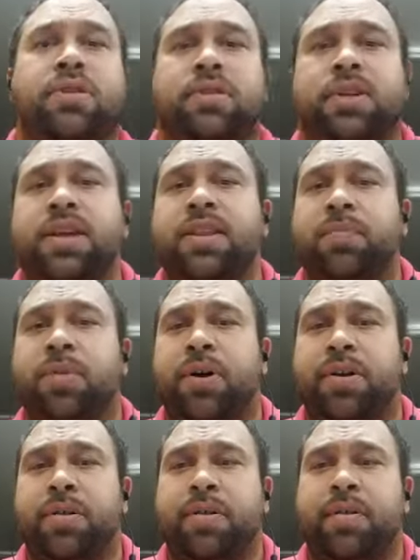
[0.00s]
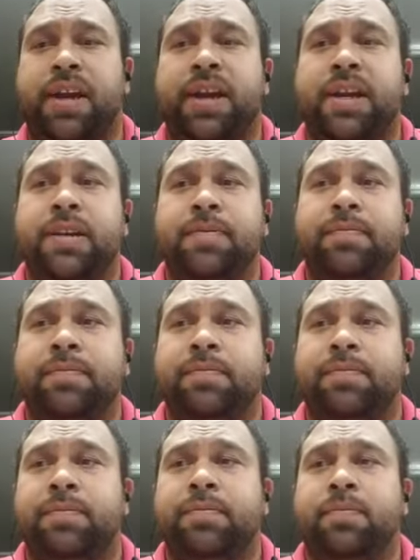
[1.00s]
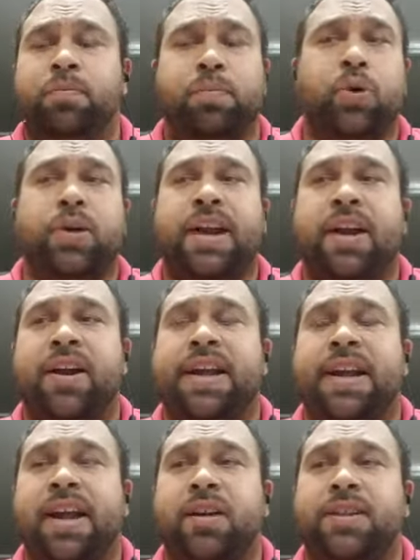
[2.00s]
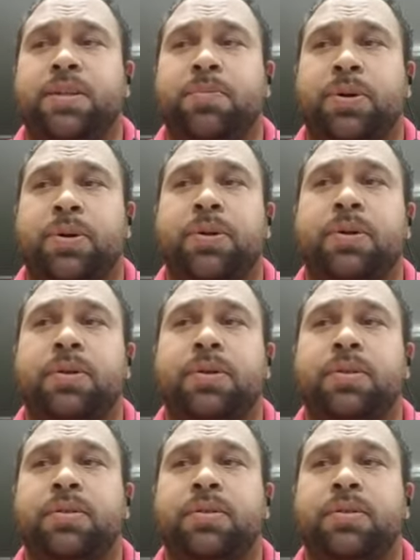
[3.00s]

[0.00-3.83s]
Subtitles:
in the pot of 3, ball carrier carries the ball,